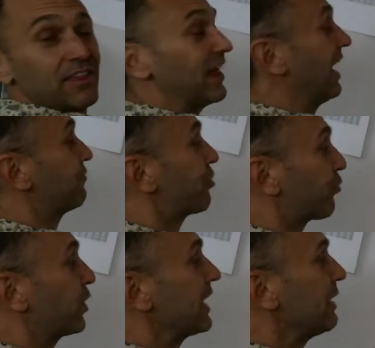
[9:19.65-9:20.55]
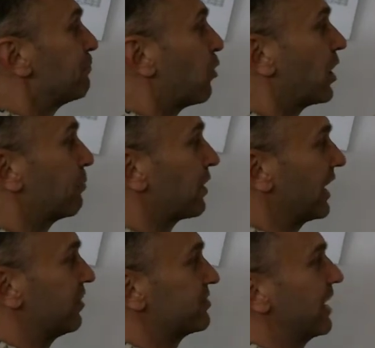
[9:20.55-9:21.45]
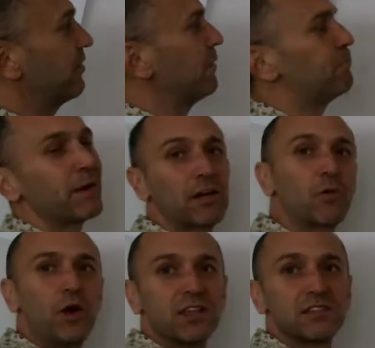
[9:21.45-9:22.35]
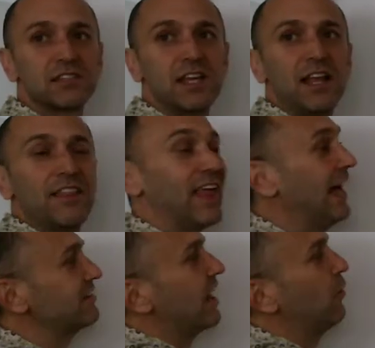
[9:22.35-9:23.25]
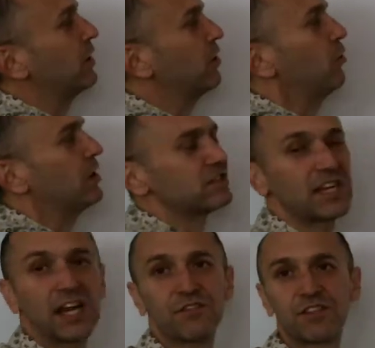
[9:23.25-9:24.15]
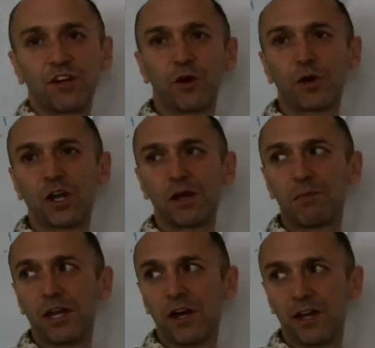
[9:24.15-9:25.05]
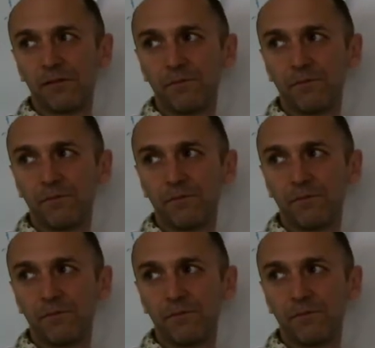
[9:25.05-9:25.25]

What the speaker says: They have 3 more players. They're the bigger ones. That's how we know which side of 0 we're going to be on.